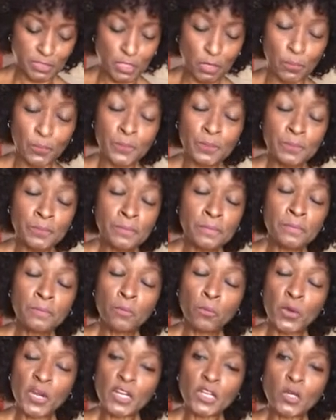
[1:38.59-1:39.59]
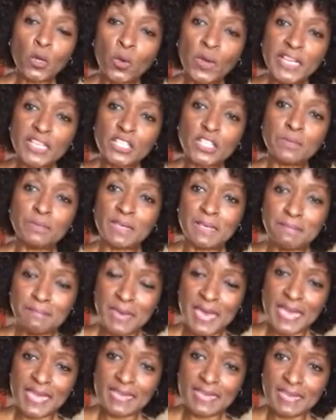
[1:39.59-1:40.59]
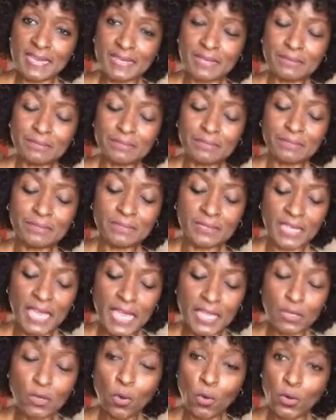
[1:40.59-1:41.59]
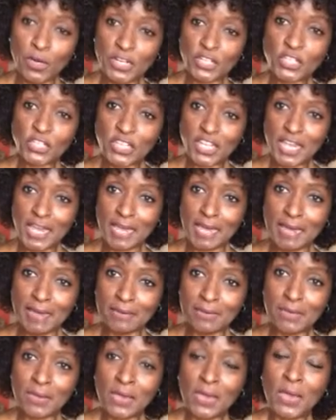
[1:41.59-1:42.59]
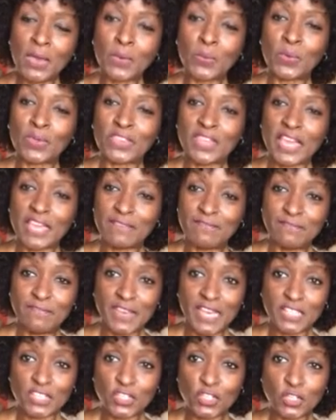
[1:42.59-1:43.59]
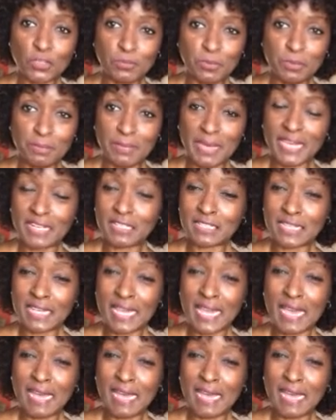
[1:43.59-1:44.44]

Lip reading: So we're going to be making a Cornish hen with a vegetable medley.